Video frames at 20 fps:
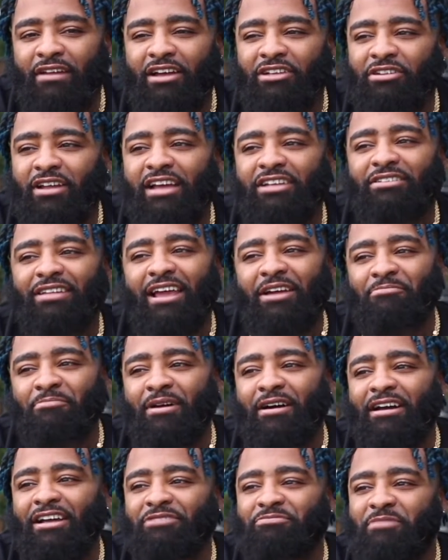That's that's like
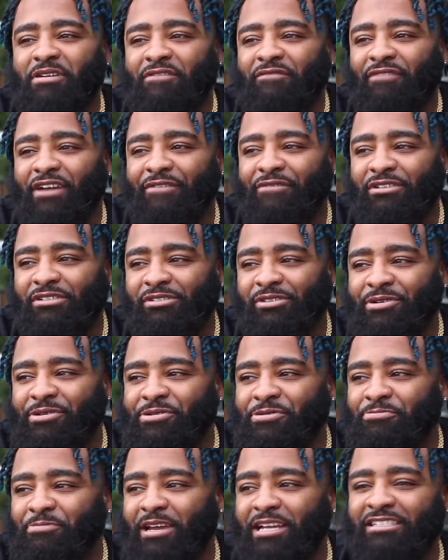my that's my favorite
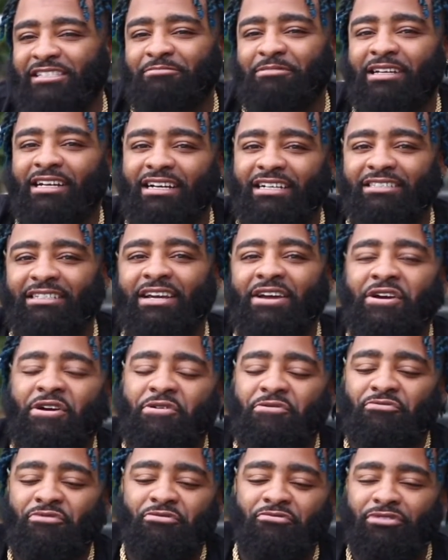song, man. Just because
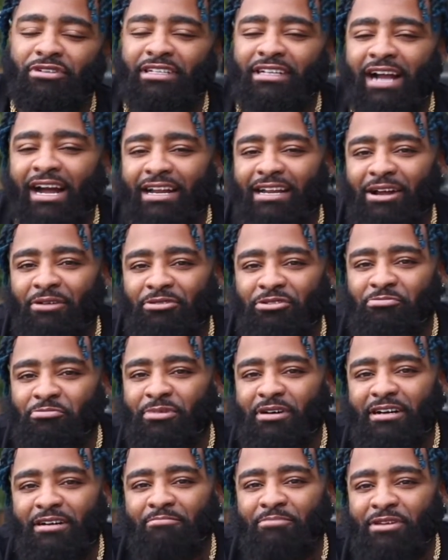we really got it out the
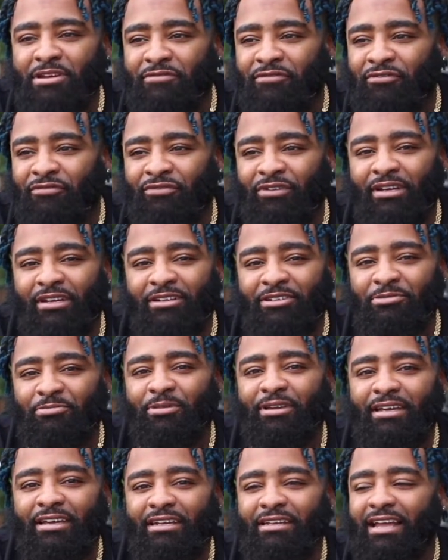mud, being from Venice,
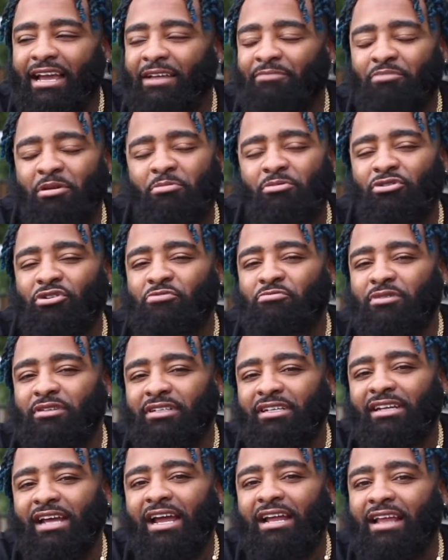man. Like people don't
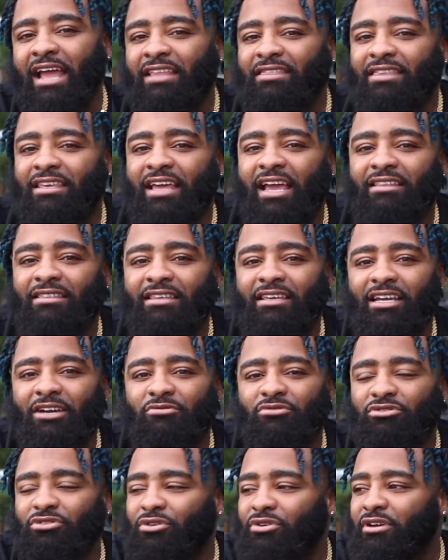believe that. They, they, they think it
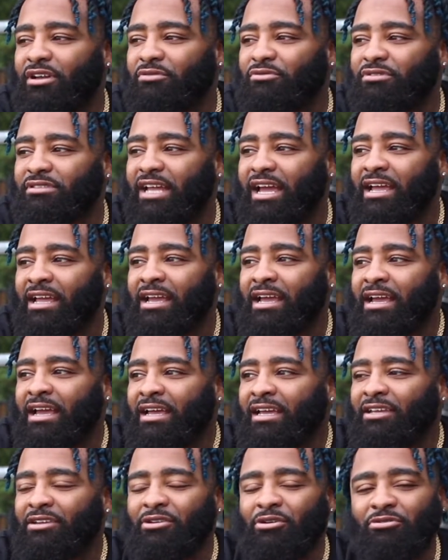was all it was like,
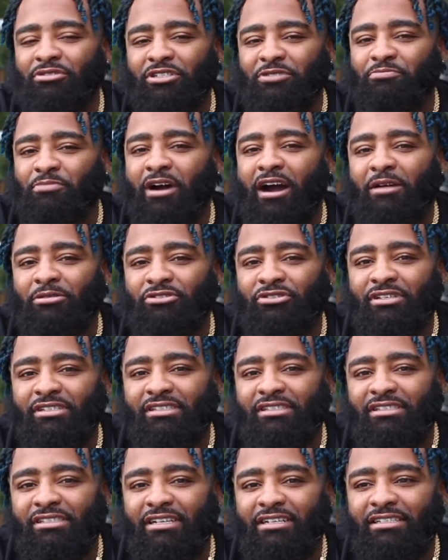you know, just palm
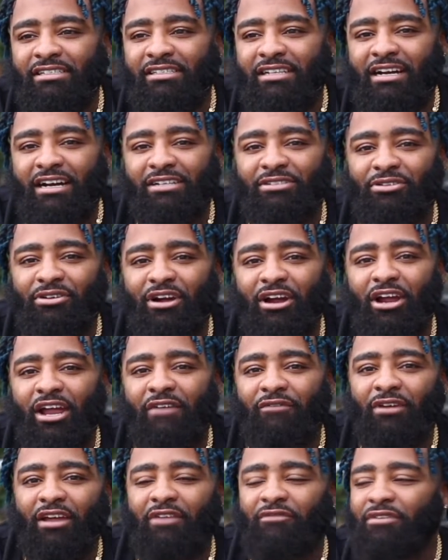trees and sunshines yeah.
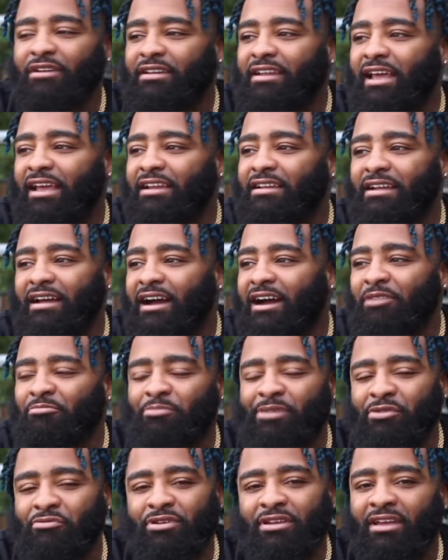every, every day. Nah,
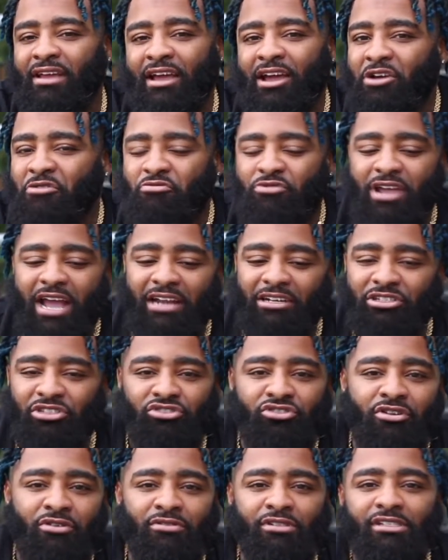man, we we had to
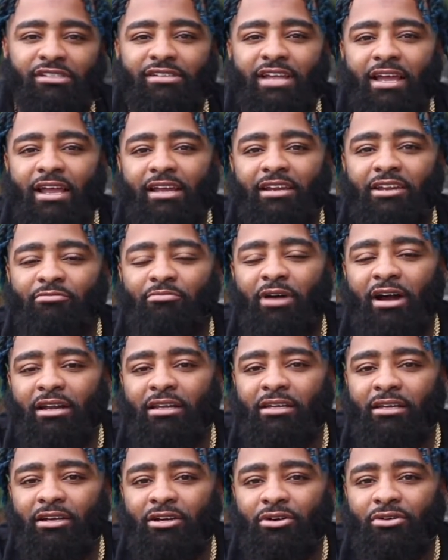struggle just like
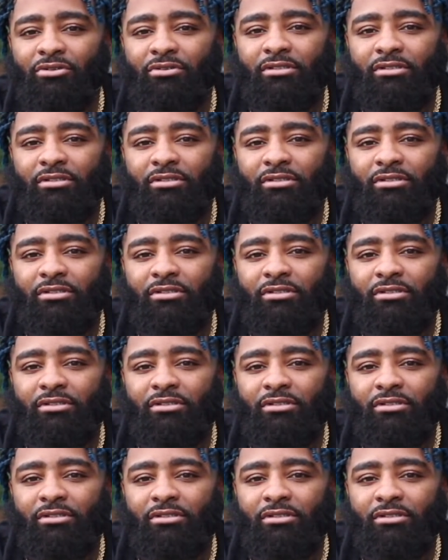anybody else.